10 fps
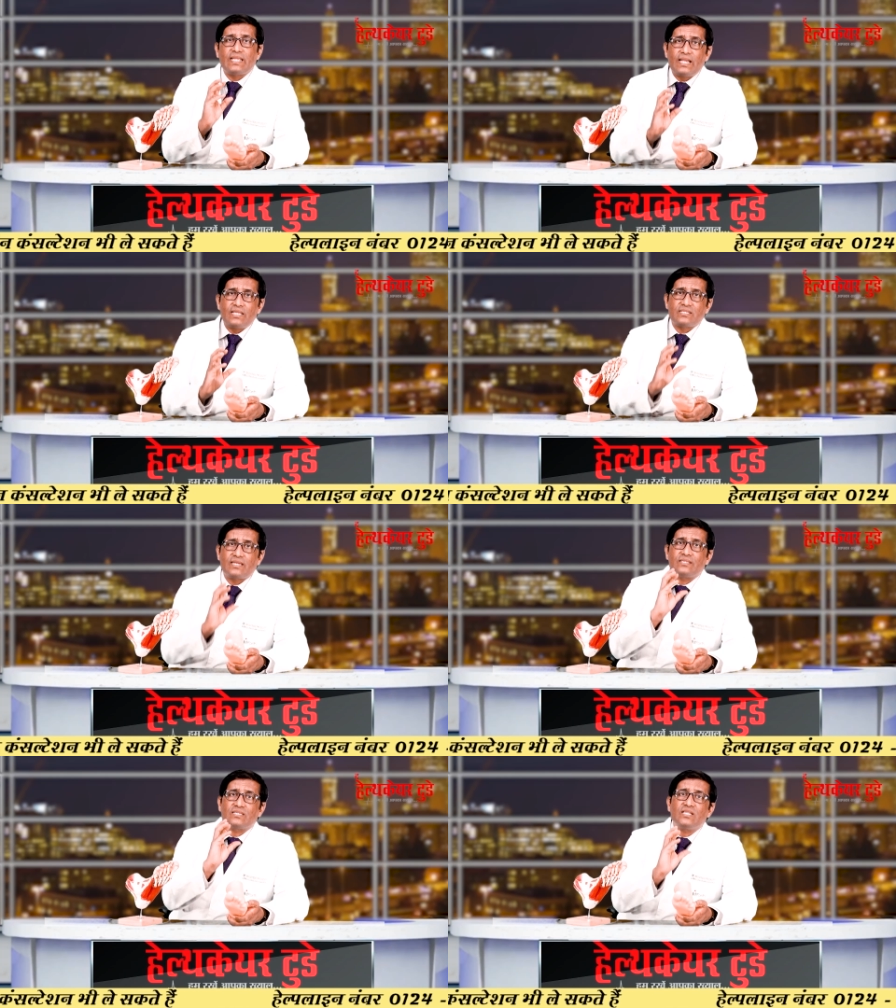talus
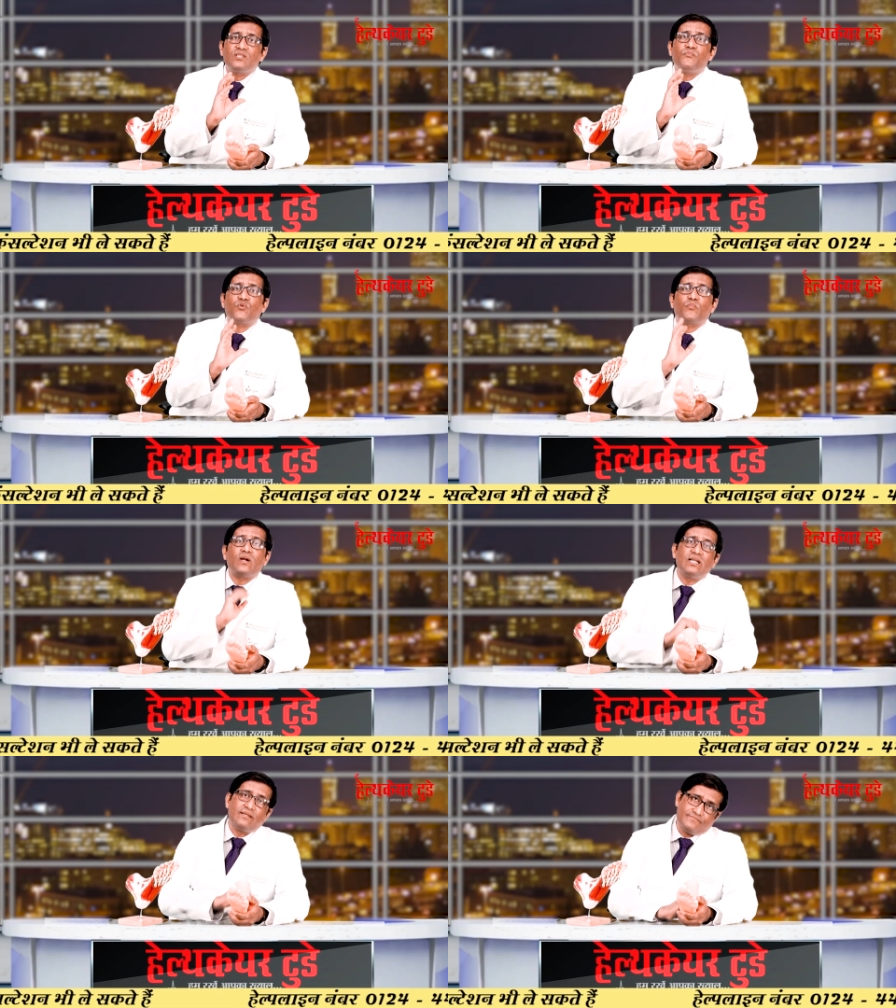can sit
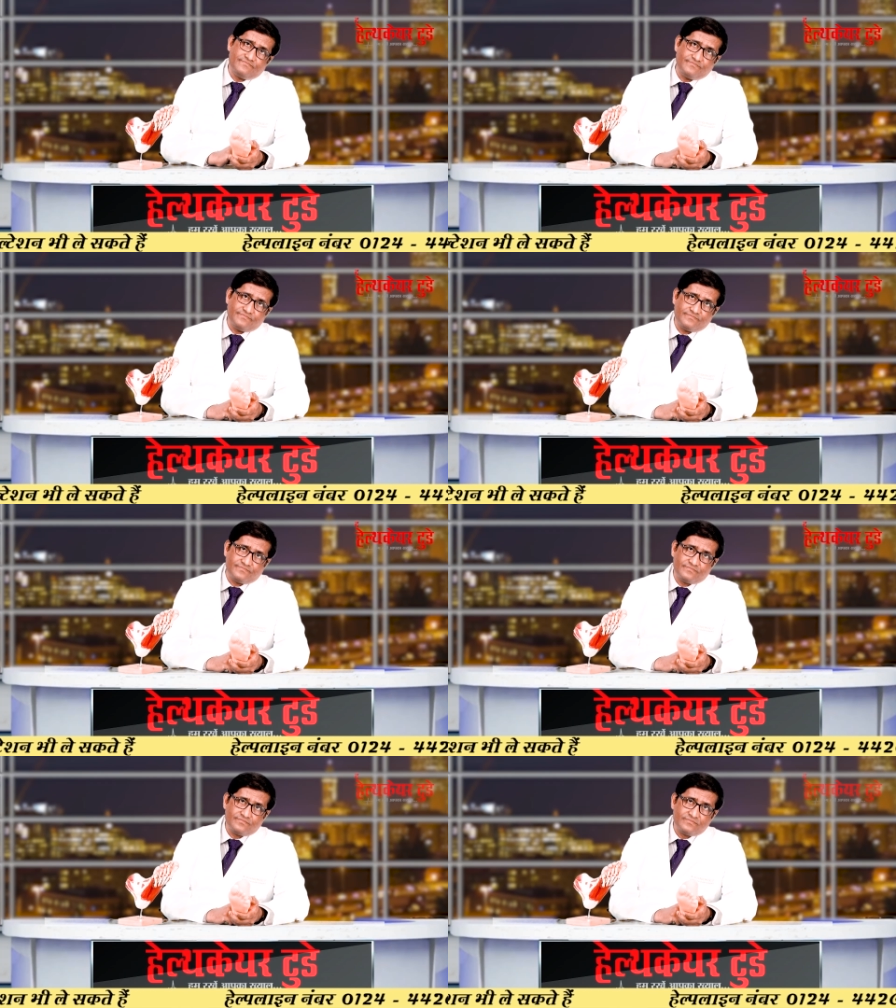properly.
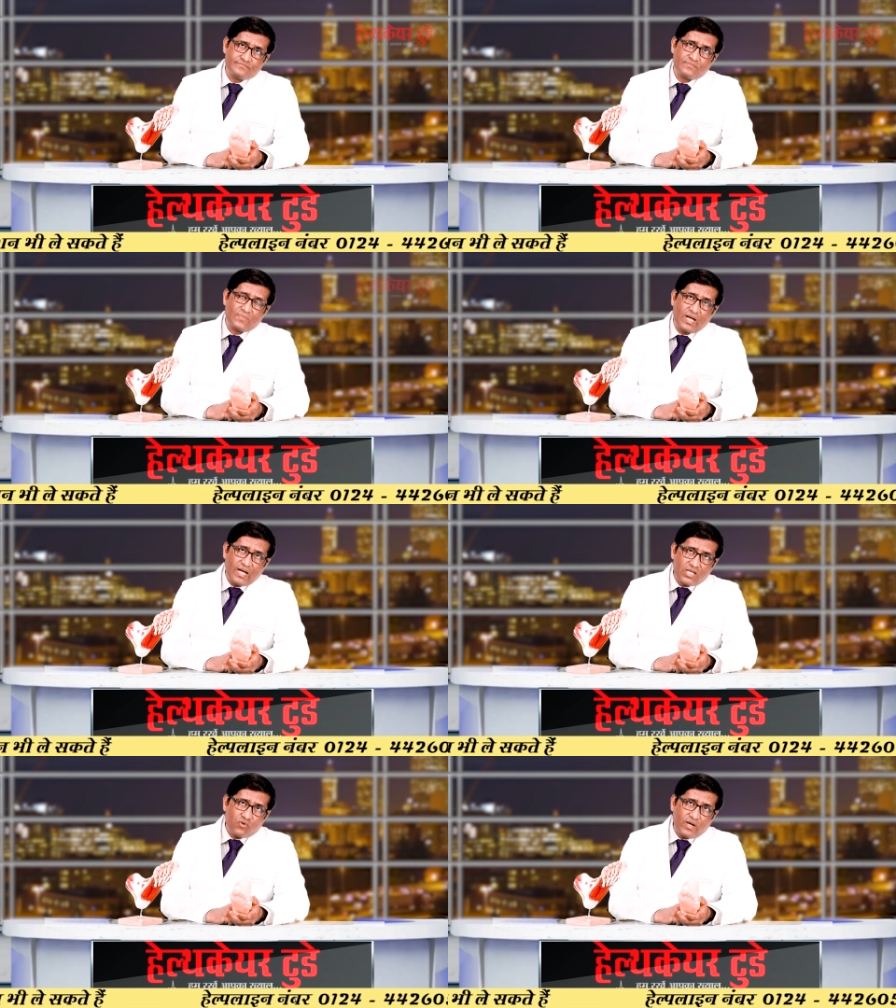
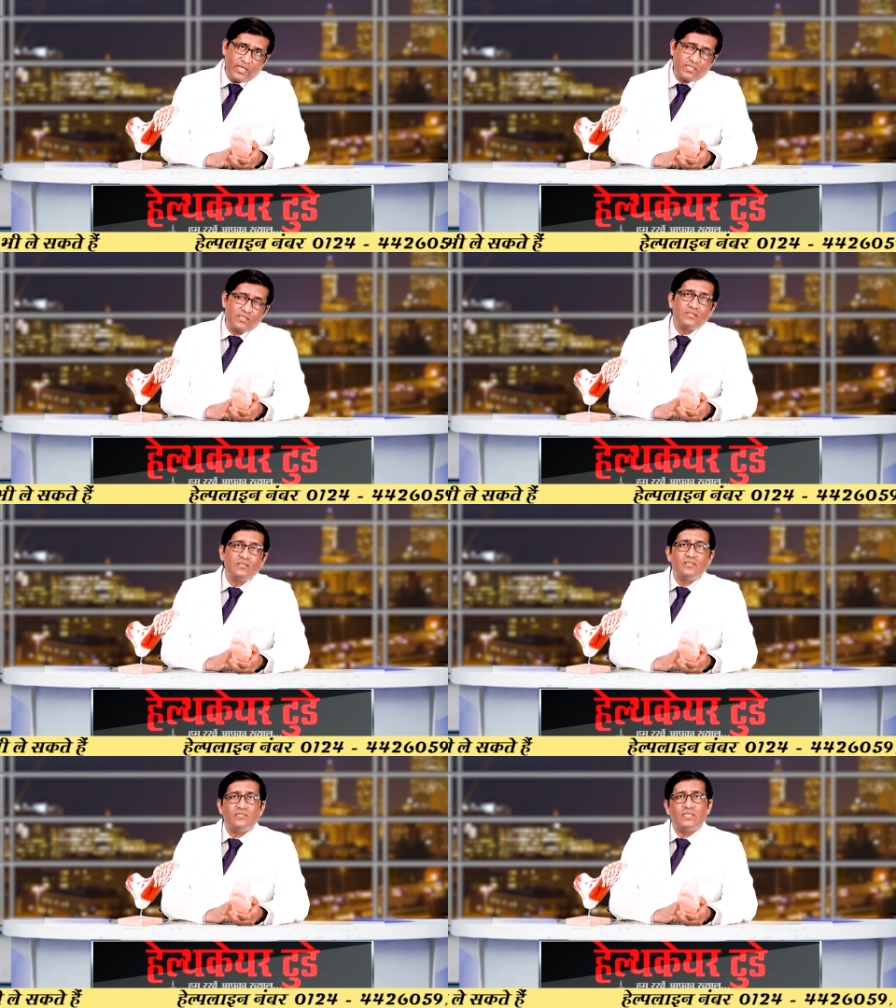Otherwise,
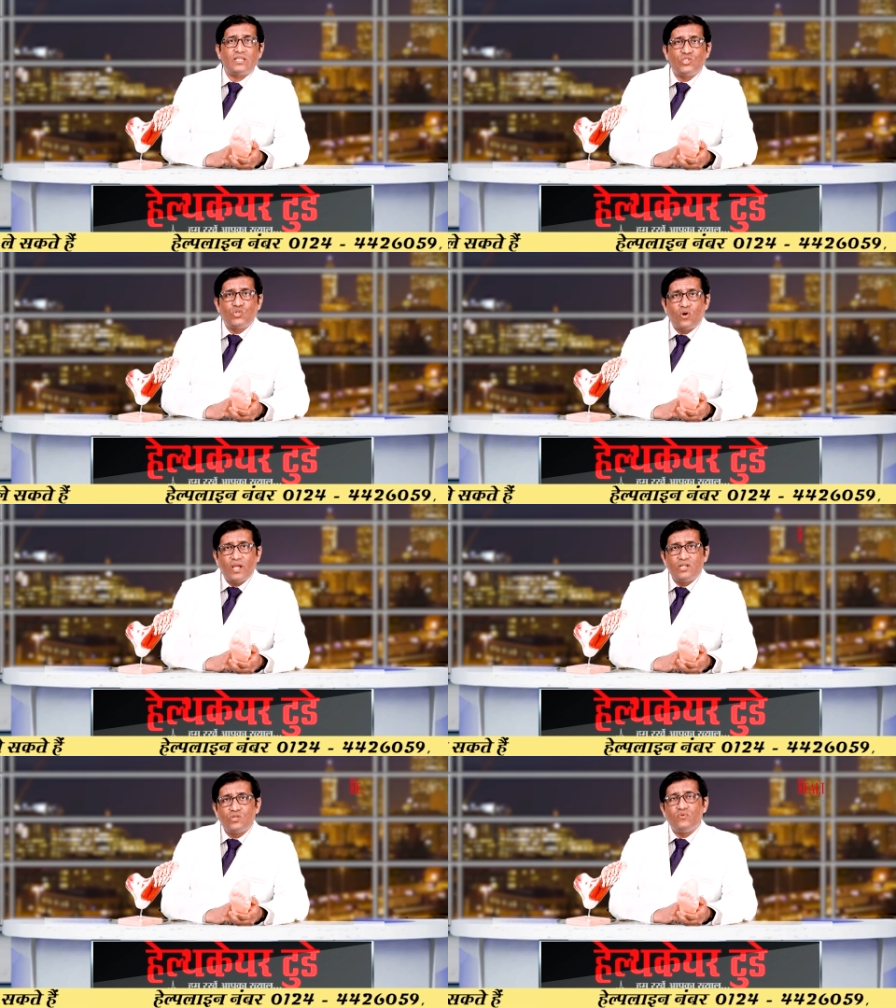that
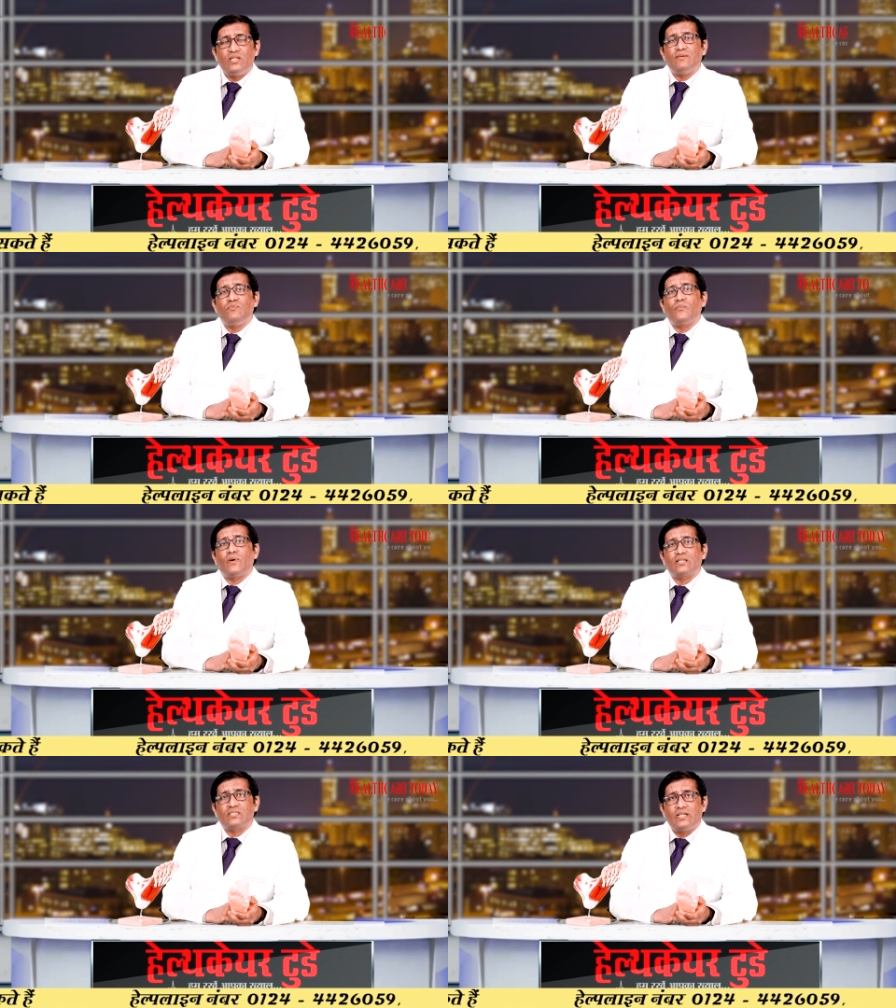joint will develop
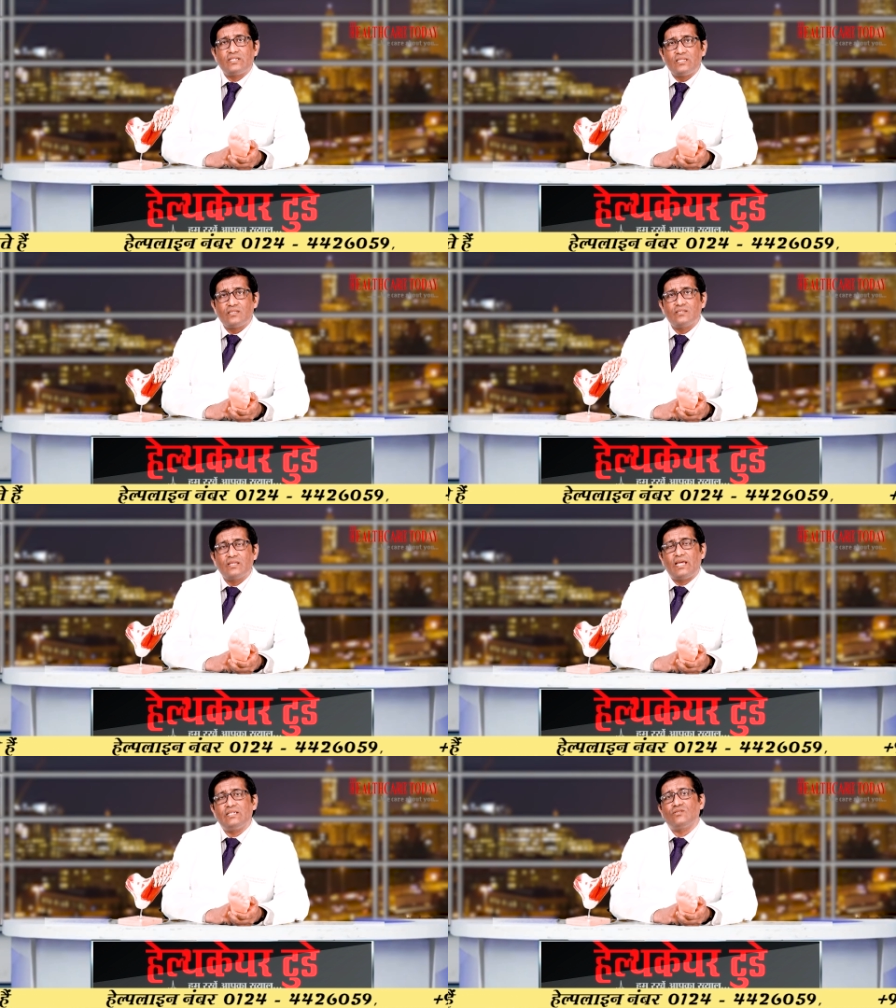arthritis
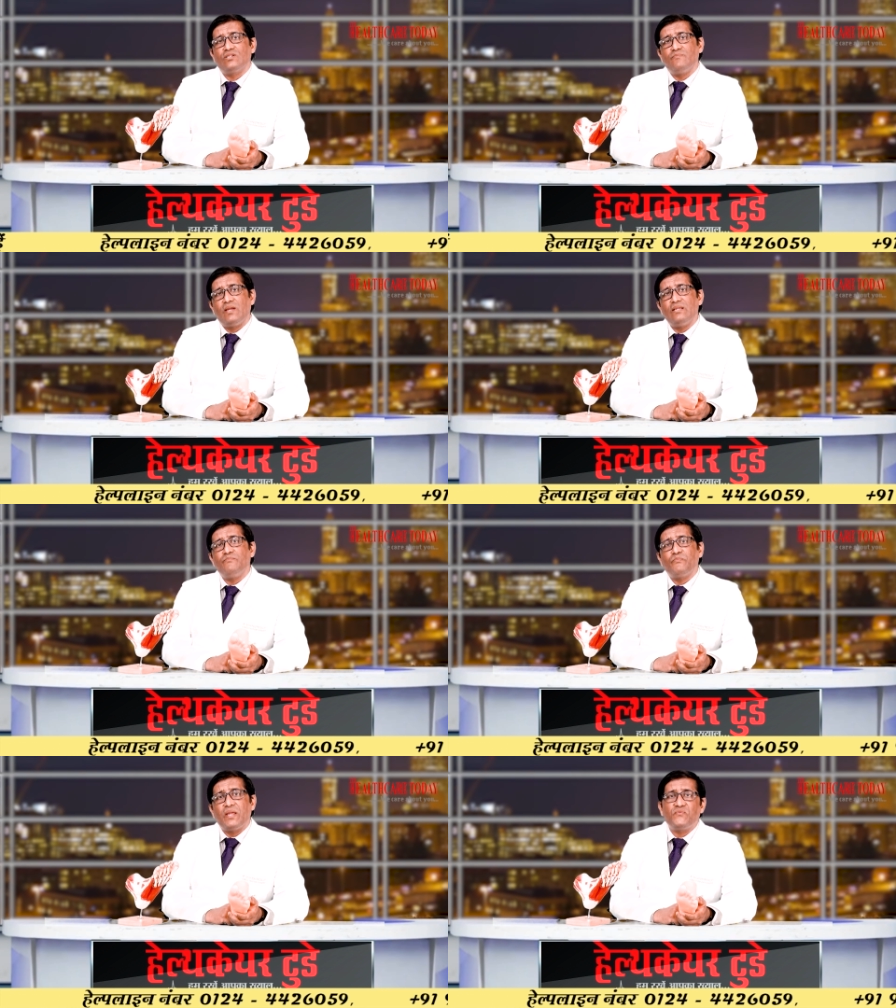and it remain
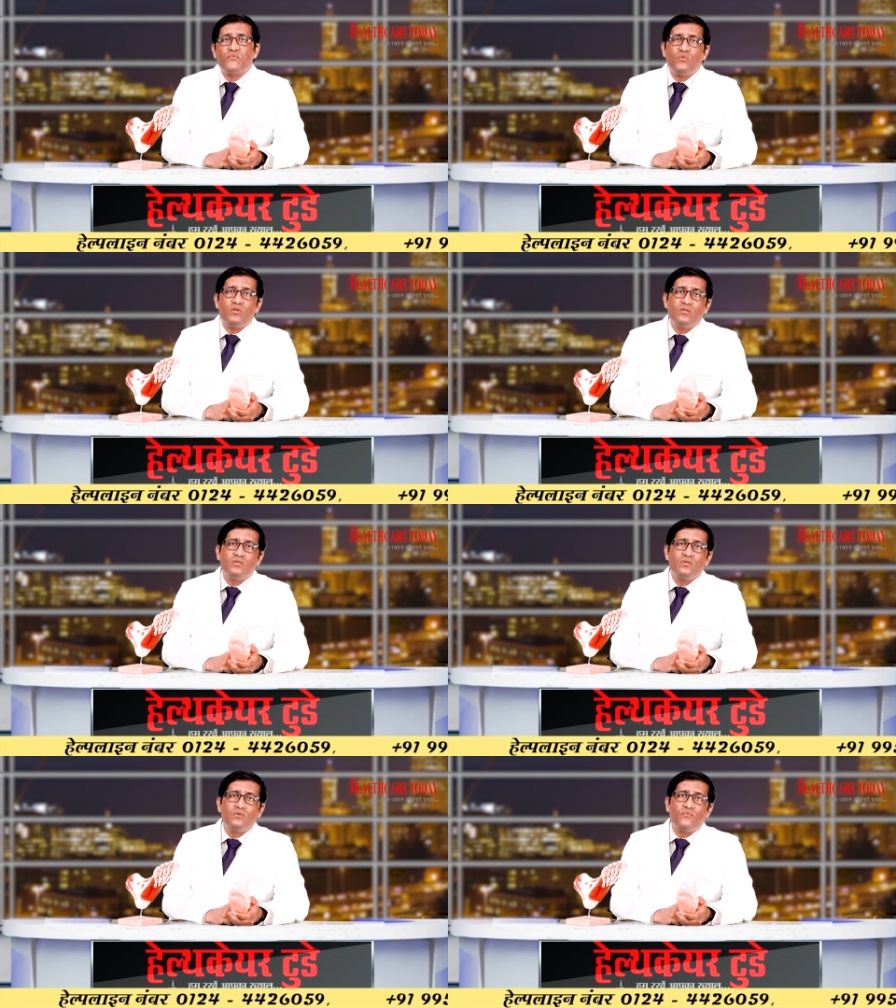painful
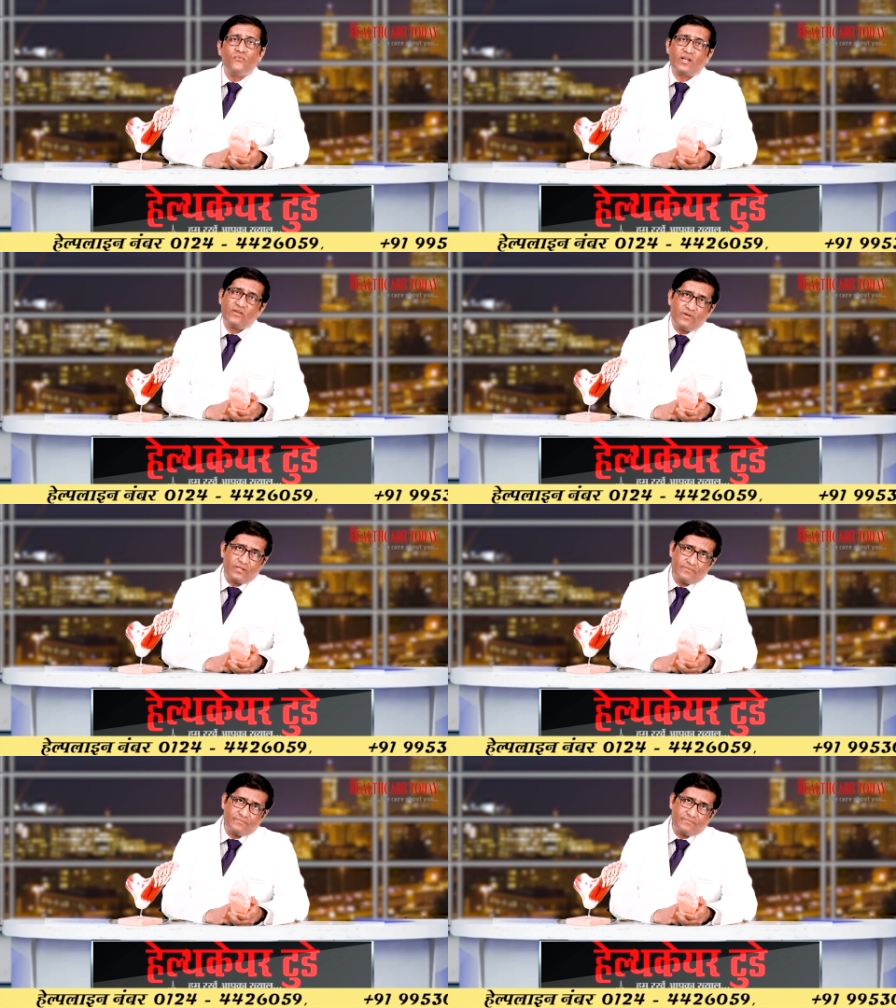forever.